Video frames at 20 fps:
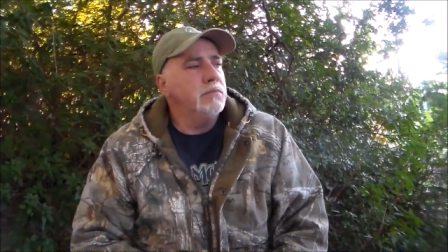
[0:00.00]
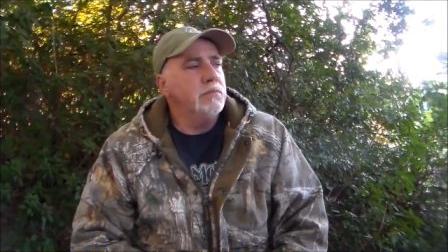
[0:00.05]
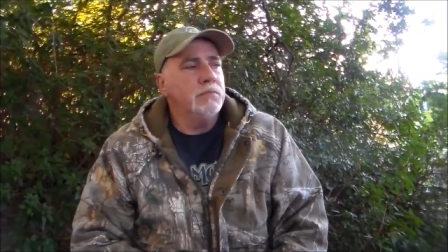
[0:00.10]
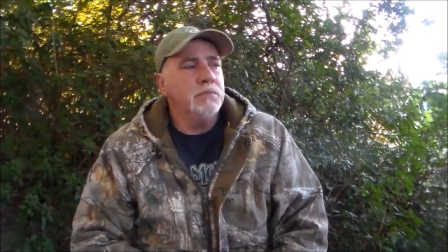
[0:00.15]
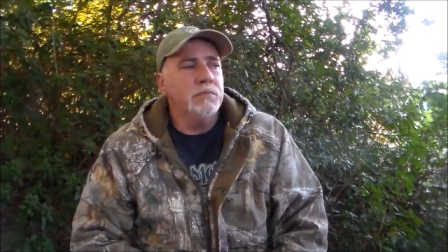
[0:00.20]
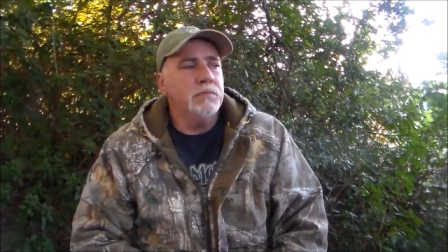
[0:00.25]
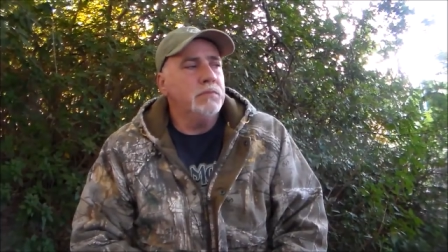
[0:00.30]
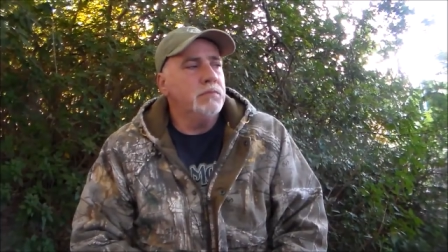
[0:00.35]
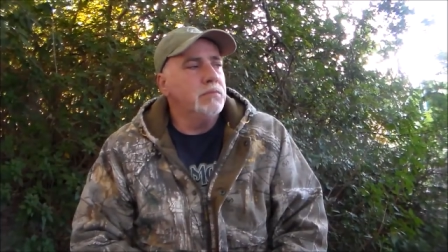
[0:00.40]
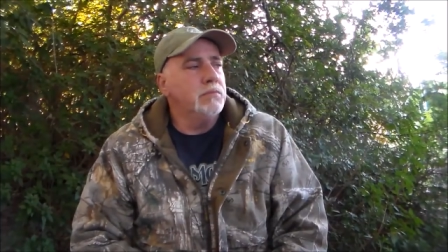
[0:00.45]

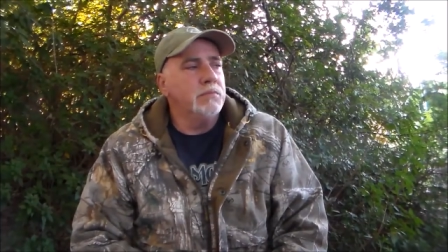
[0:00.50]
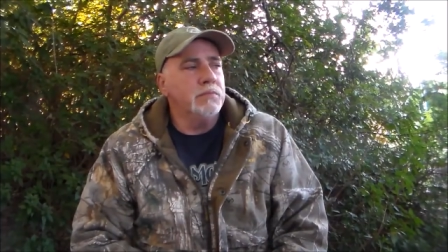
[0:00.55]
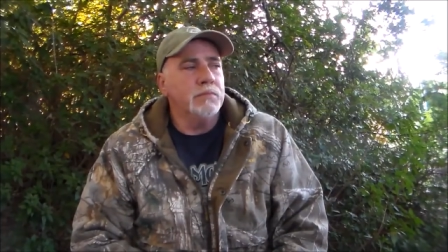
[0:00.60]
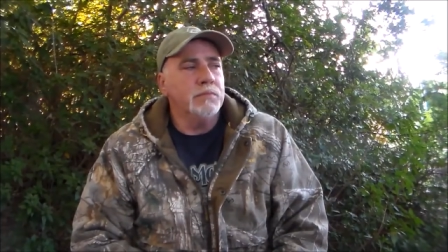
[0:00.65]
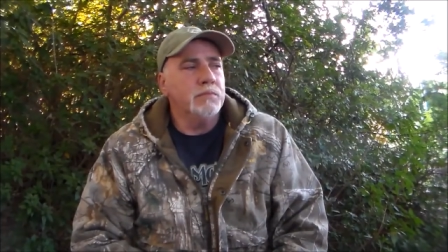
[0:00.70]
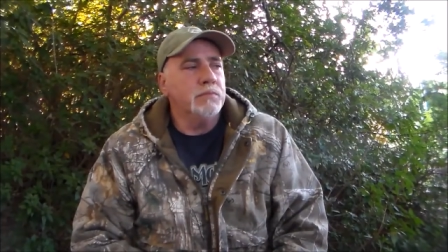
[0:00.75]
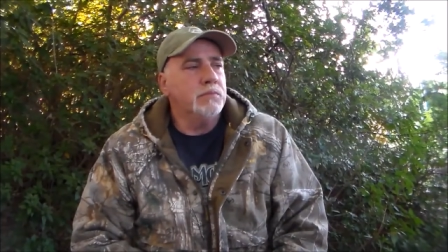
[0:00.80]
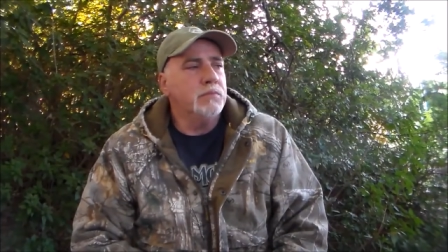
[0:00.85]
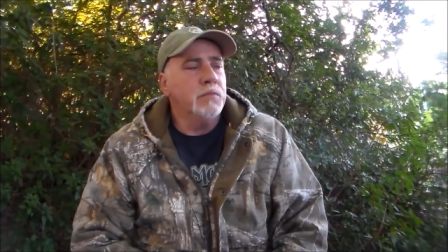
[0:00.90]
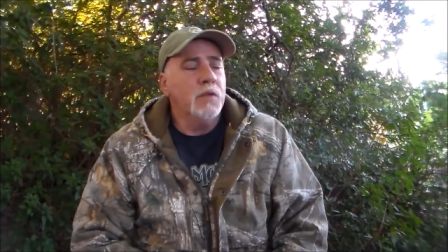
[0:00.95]
Mm -mm.
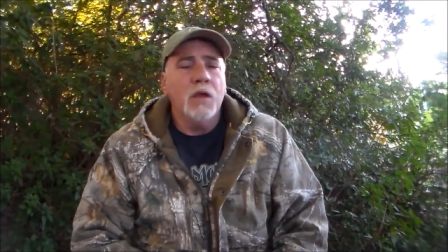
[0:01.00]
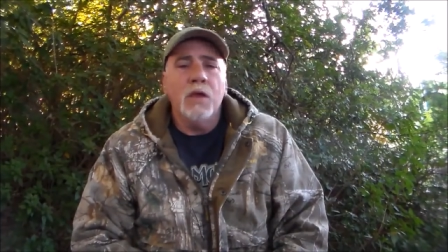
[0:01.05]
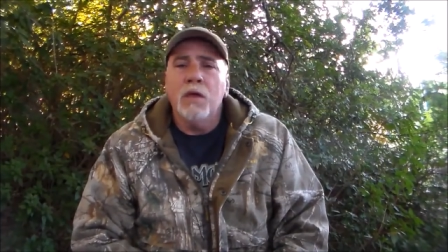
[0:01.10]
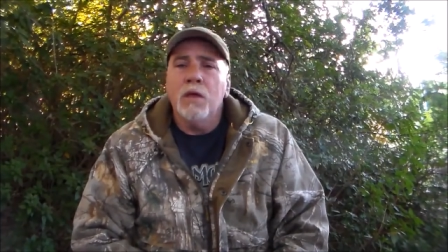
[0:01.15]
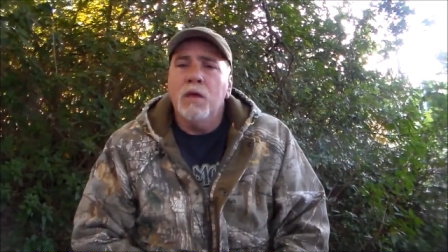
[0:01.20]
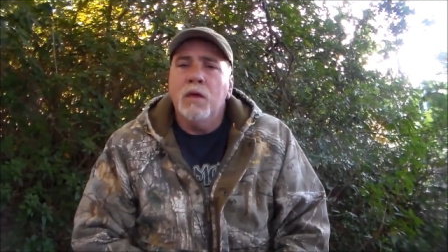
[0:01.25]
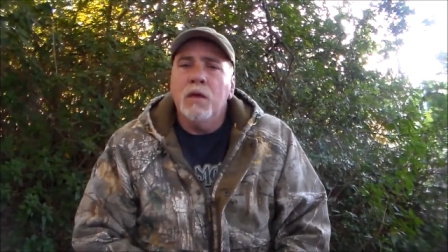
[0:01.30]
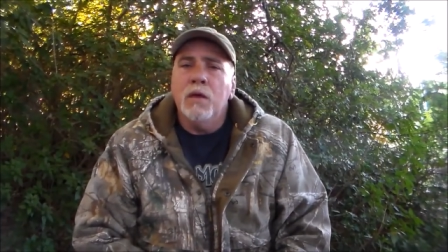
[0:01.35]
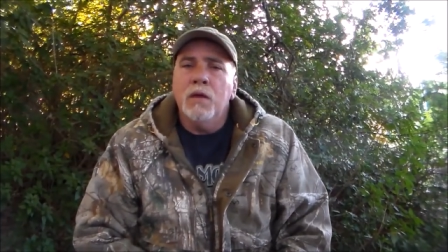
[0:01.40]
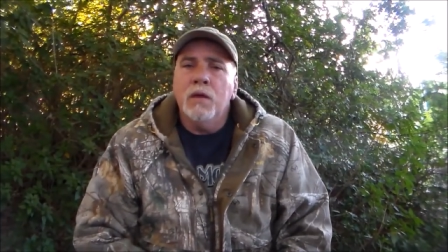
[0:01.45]

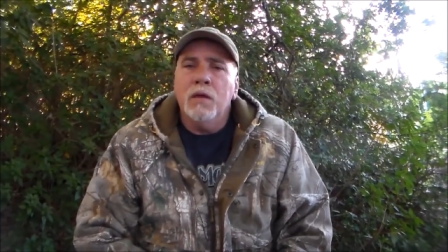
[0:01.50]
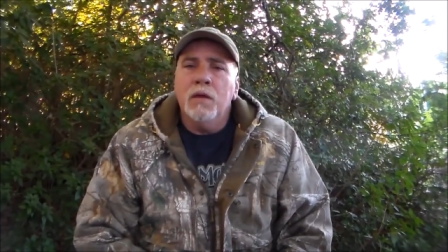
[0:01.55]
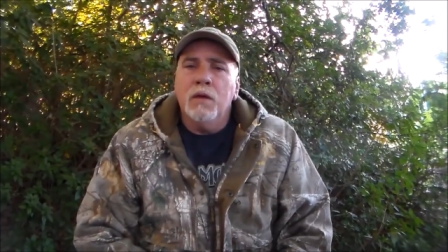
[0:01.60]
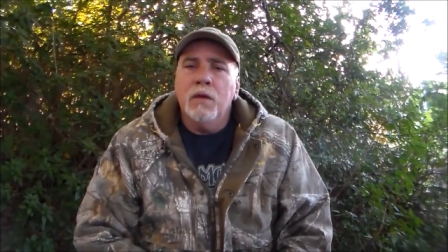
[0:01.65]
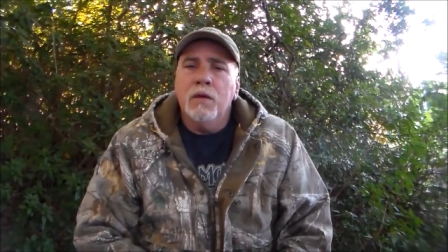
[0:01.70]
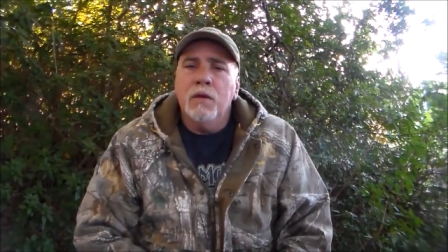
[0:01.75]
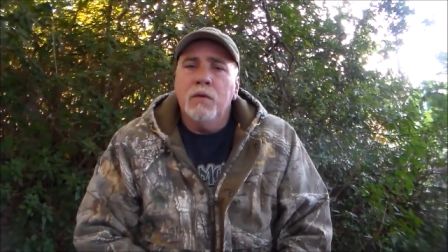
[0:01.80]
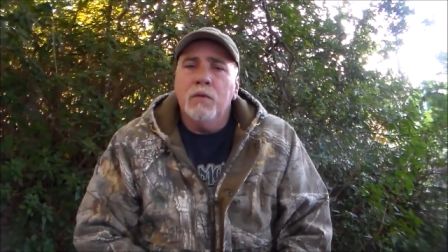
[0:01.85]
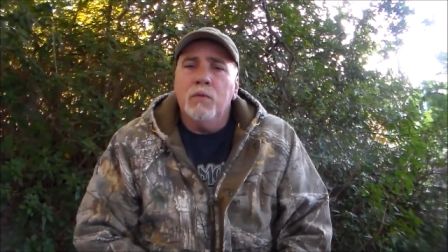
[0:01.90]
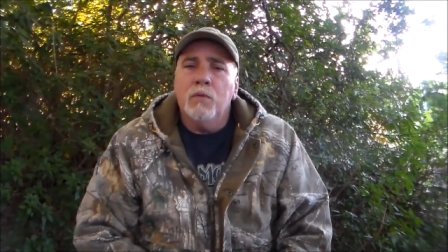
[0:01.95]

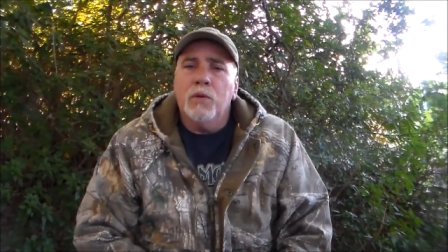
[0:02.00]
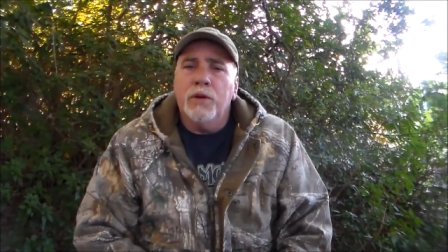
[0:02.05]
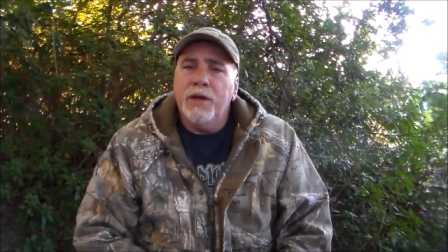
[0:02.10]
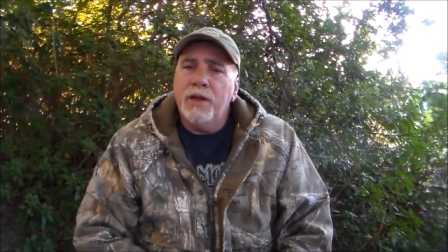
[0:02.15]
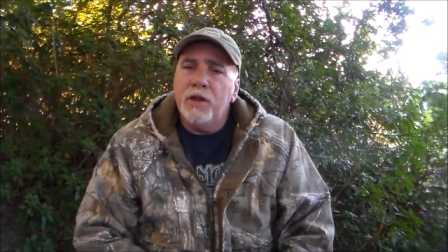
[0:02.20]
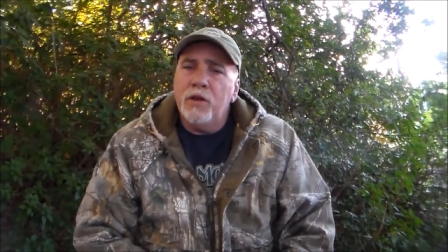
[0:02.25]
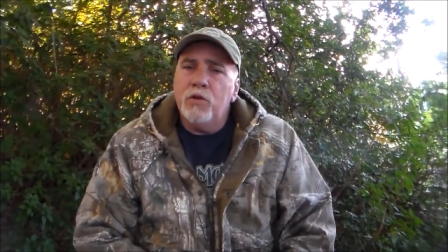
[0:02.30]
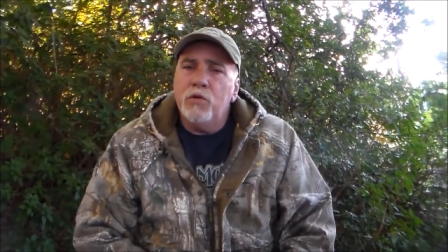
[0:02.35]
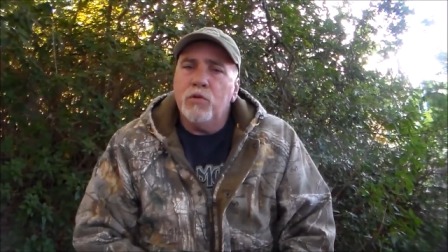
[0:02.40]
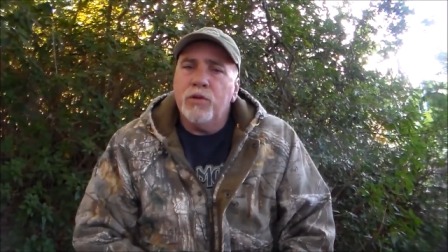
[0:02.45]
Well,
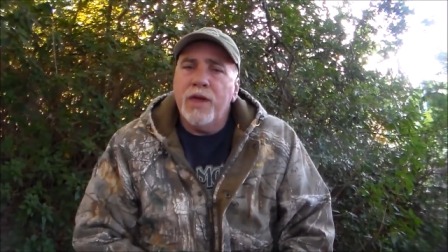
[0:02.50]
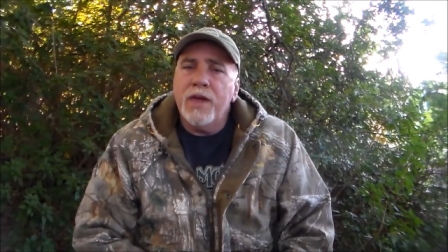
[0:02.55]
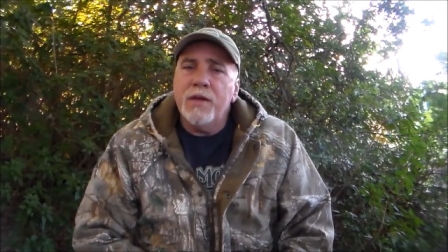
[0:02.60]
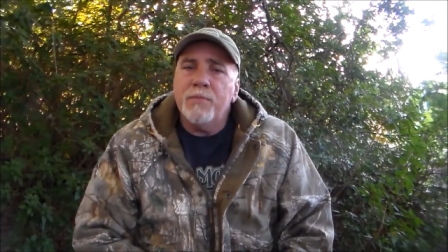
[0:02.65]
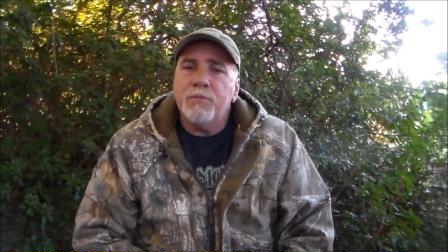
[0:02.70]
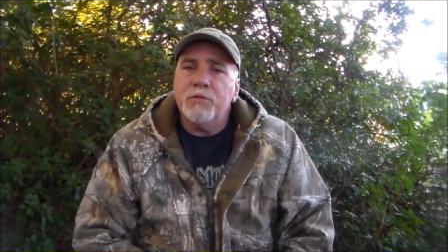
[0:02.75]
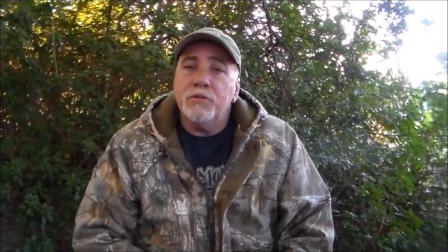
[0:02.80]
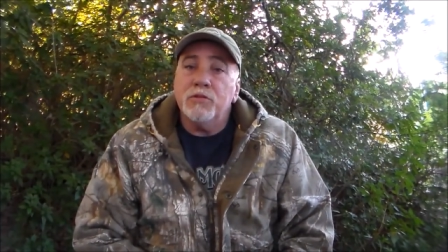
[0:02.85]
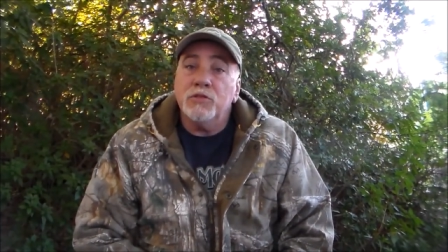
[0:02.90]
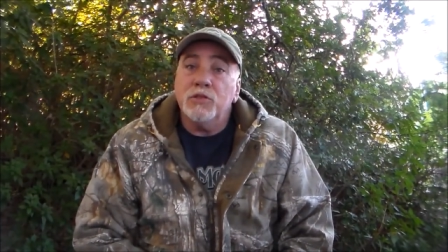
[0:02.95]
hello,
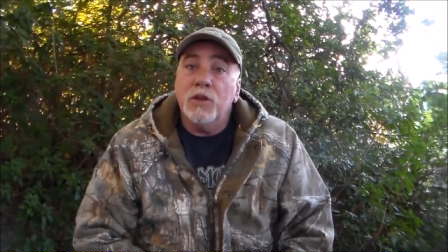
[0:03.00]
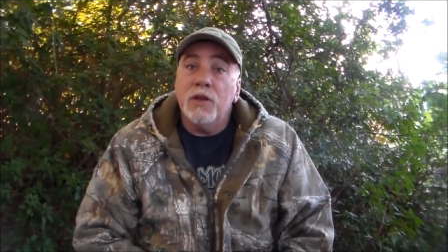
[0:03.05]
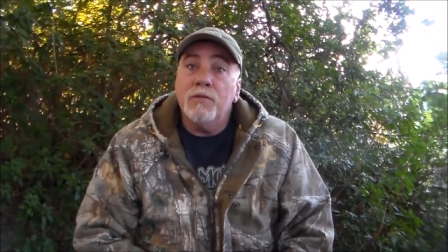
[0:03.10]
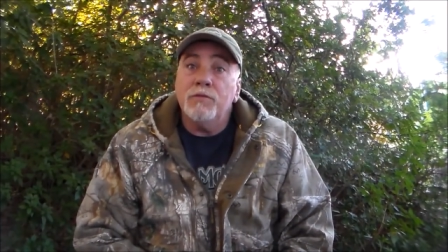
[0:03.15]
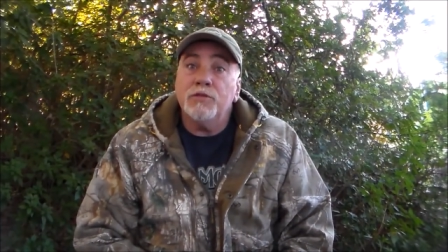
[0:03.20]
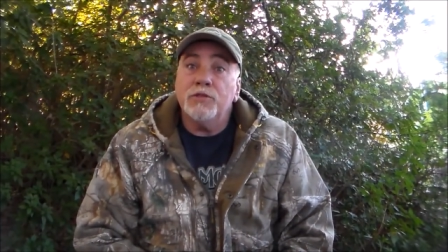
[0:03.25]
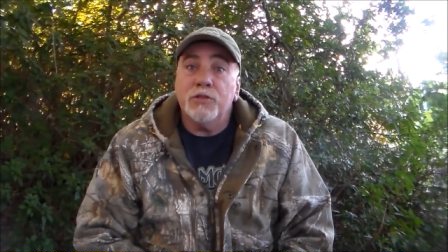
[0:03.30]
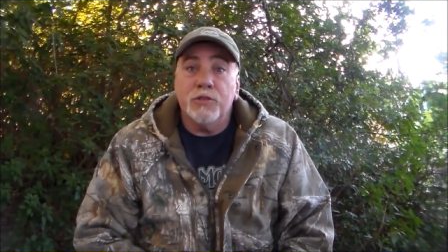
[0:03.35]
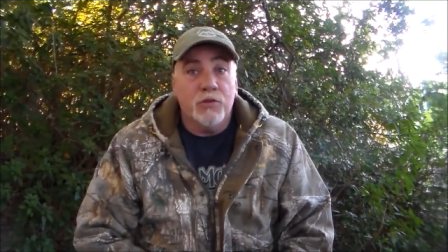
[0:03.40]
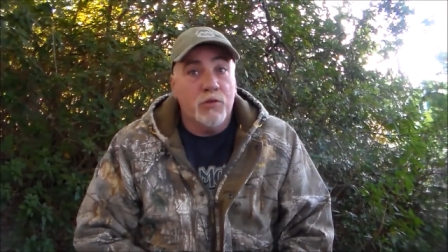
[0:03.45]
campers,
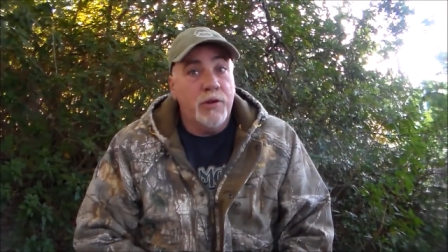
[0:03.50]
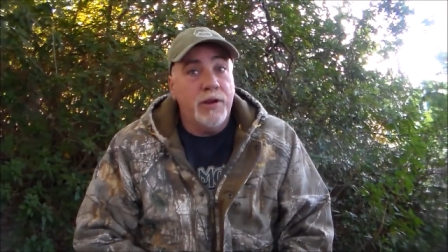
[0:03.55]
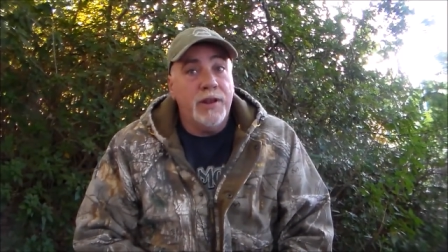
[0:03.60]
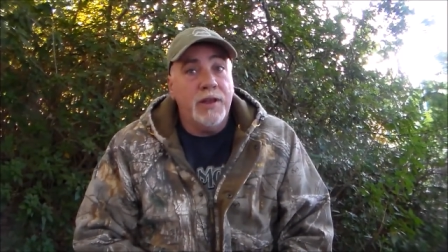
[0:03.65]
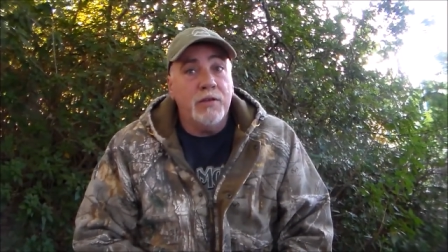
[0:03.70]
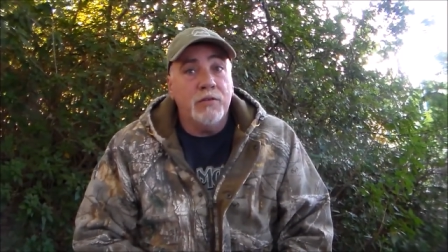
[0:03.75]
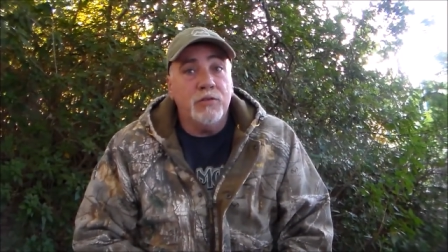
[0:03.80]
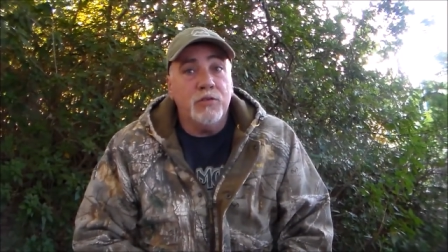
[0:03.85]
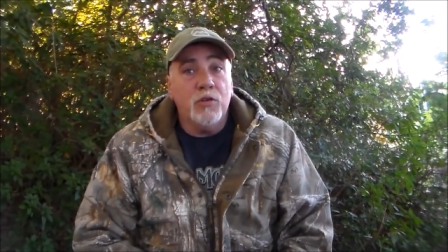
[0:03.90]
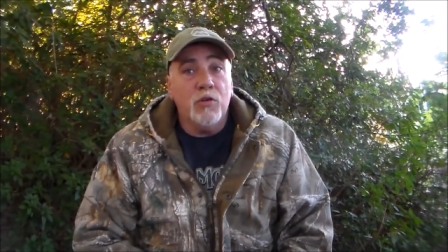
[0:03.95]
lovers of the great
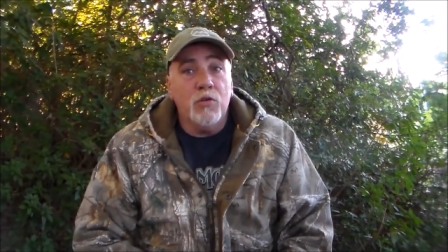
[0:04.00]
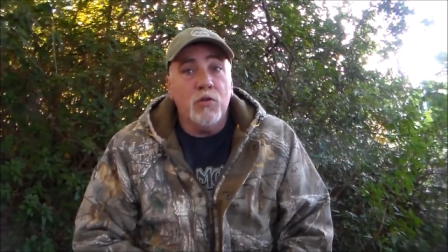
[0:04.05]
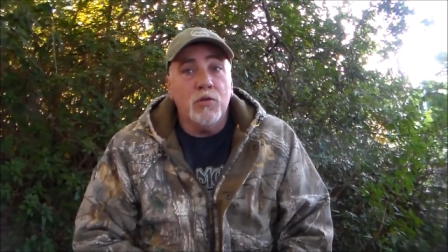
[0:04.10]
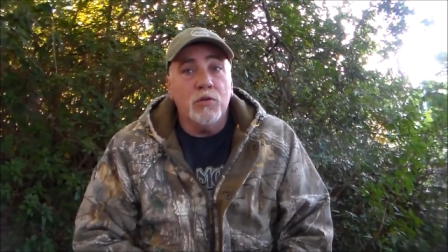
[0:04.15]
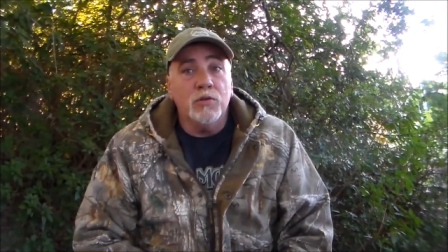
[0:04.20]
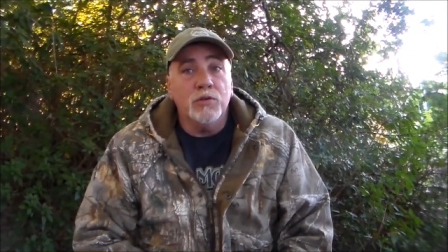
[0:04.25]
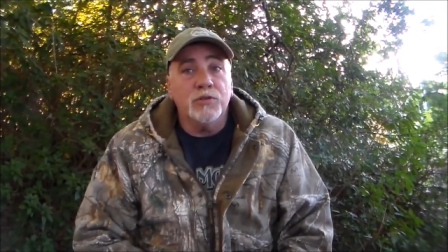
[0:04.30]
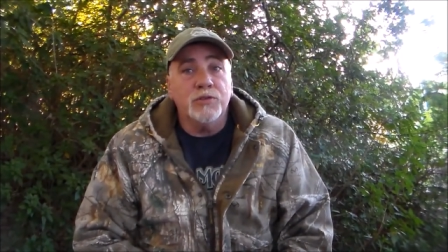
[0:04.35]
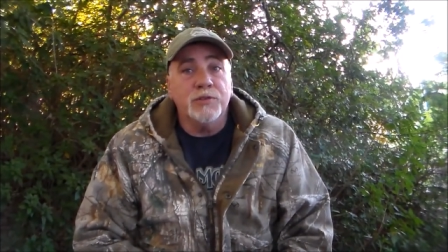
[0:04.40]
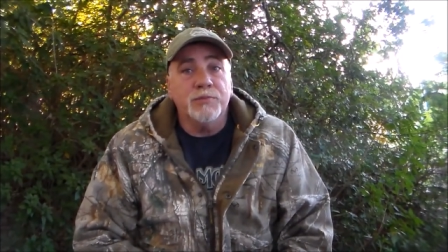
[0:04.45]

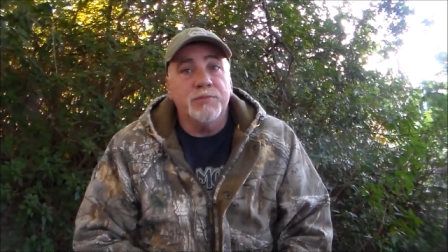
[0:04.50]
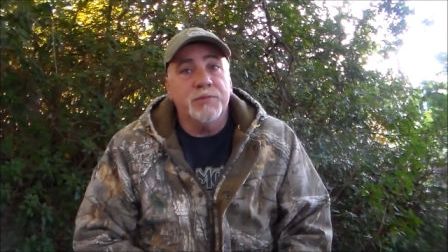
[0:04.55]
outdoors.